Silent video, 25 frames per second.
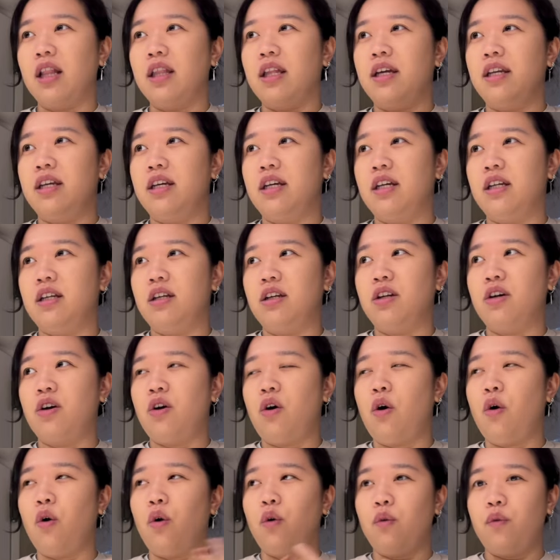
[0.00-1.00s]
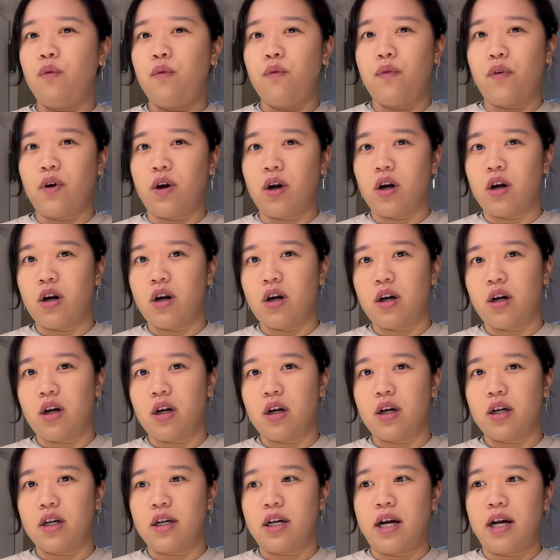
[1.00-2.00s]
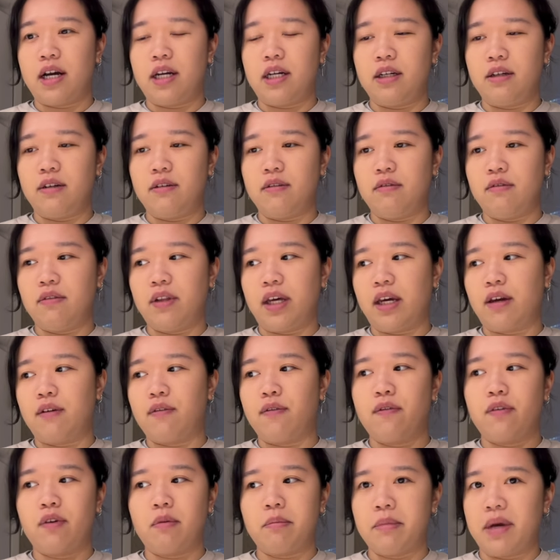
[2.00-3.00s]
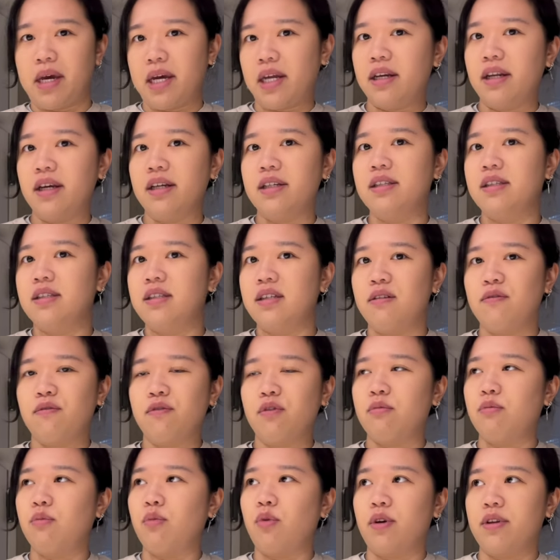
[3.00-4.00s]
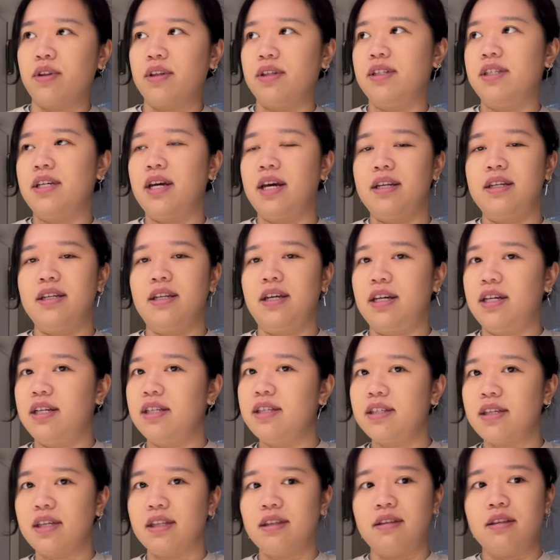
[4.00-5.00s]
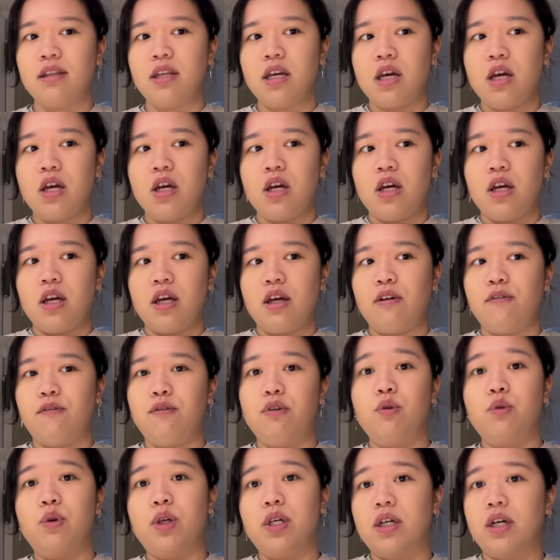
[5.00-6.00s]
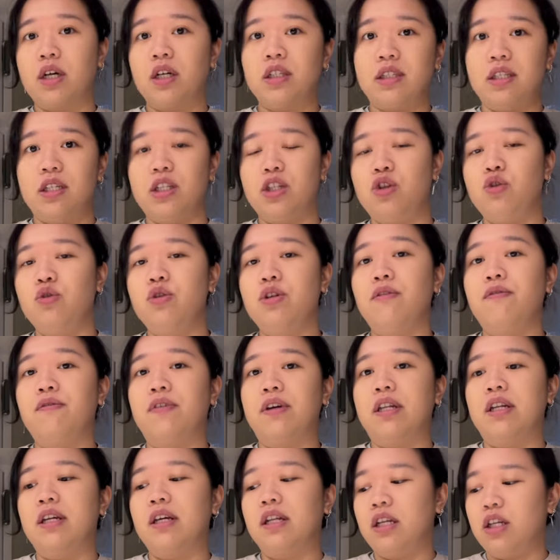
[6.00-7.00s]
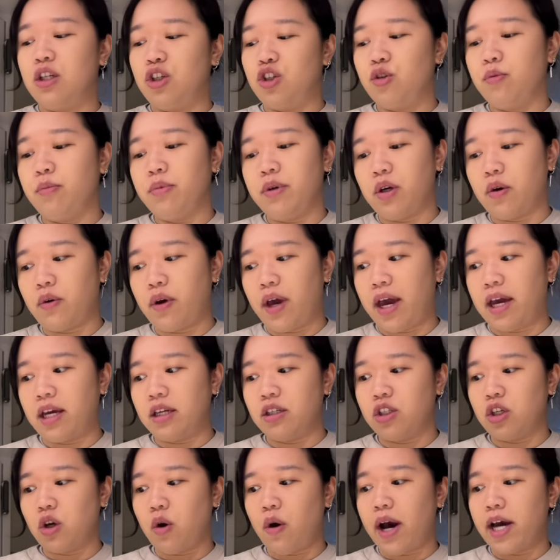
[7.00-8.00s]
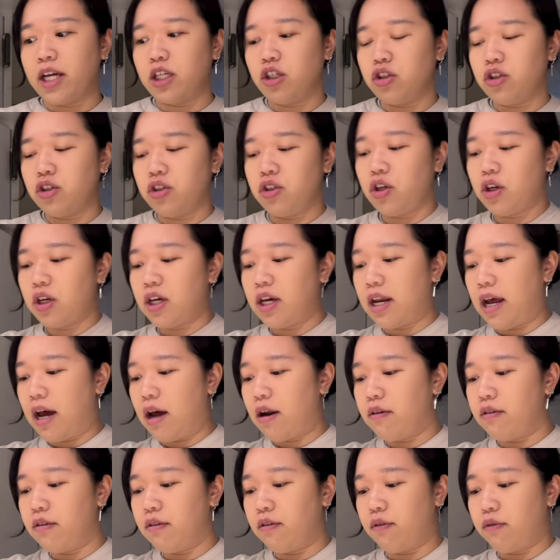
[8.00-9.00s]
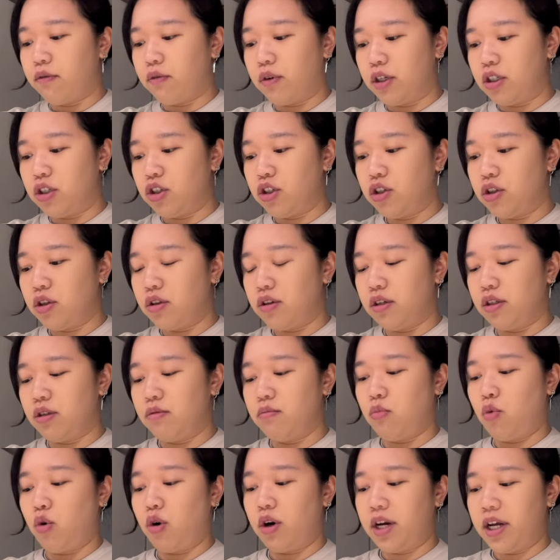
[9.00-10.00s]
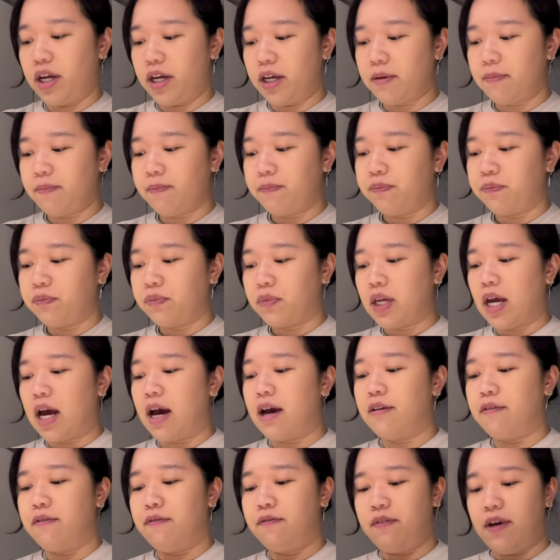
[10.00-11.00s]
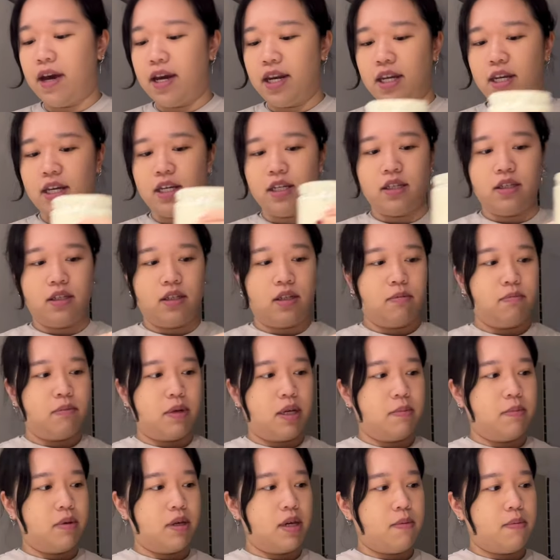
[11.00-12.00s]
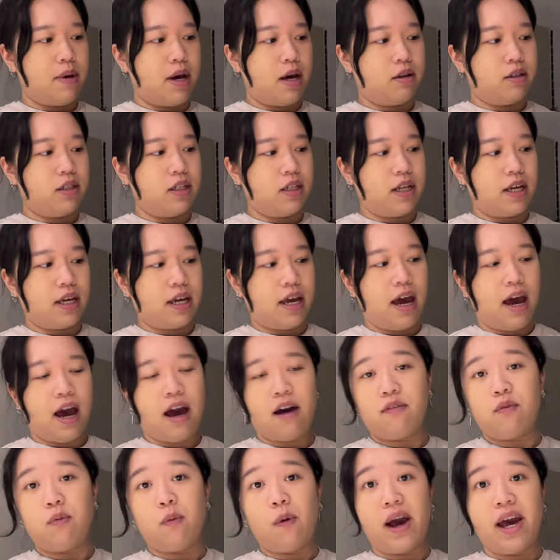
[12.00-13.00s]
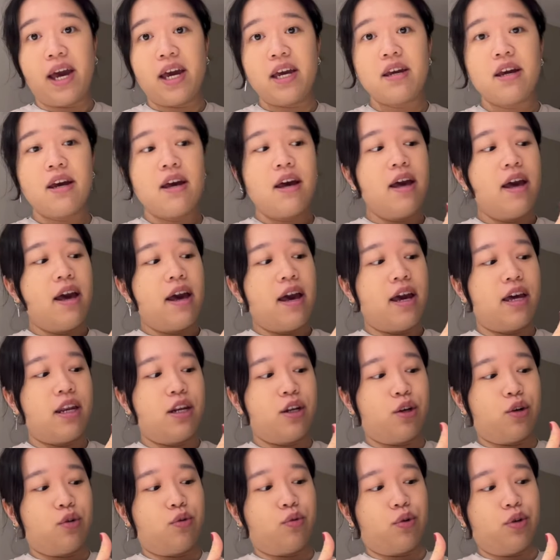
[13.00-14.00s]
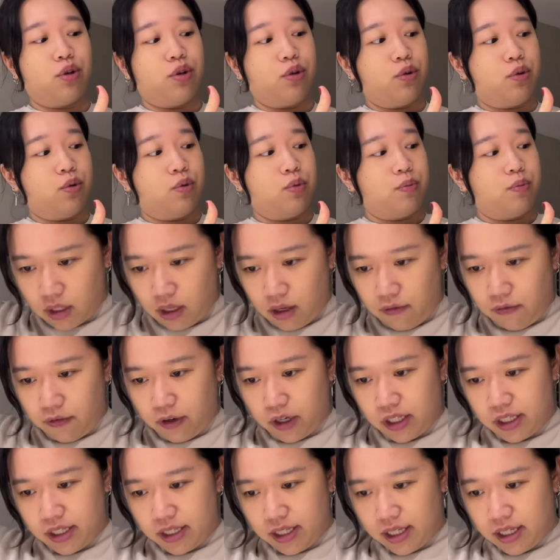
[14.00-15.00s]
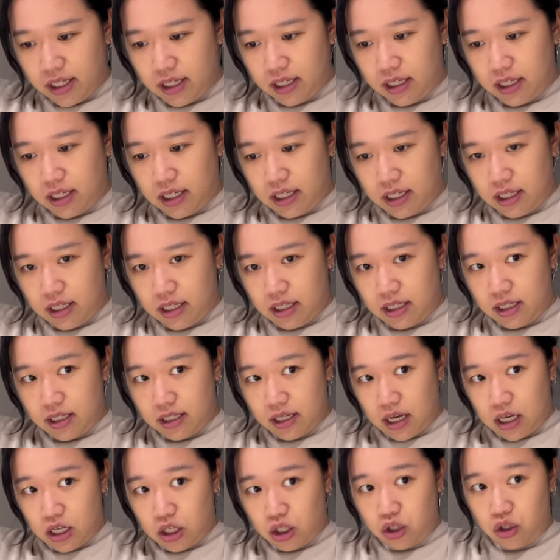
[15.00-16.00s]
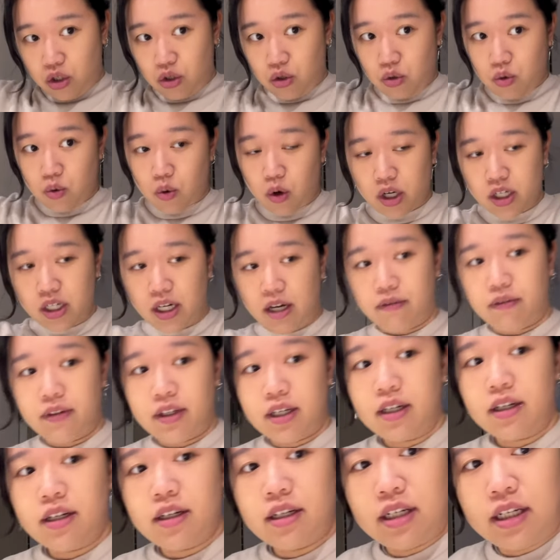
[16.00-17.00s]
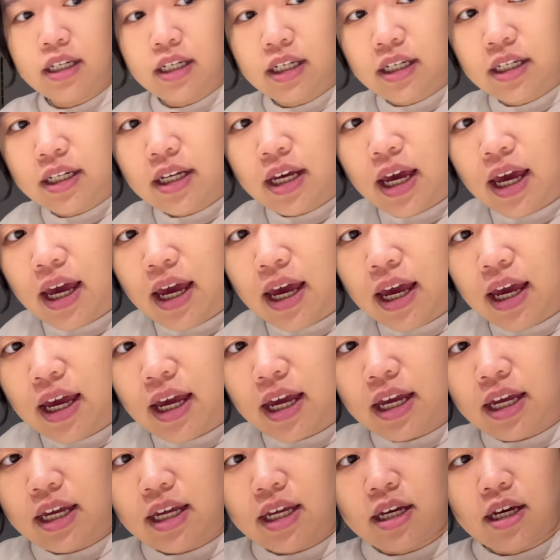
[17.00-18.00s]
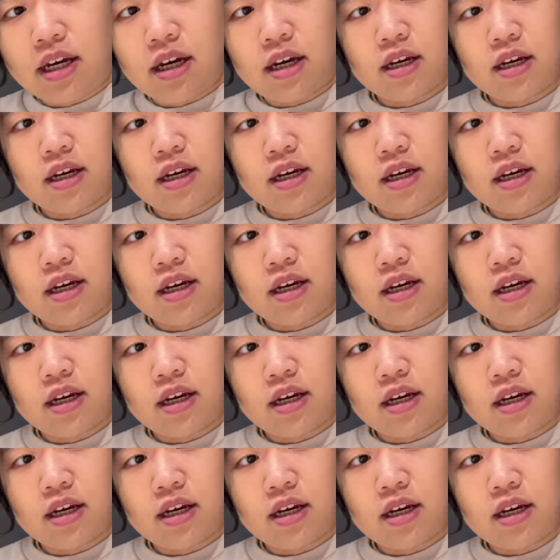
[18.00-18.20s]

let it over kind of like ferment and sit for more than 10 days. And if you continue to feed it, it should be okay. So I just took it out of the fridge this morning. I fed it maybe about to like halfway and it grew. First thing is you are definitely gonna need a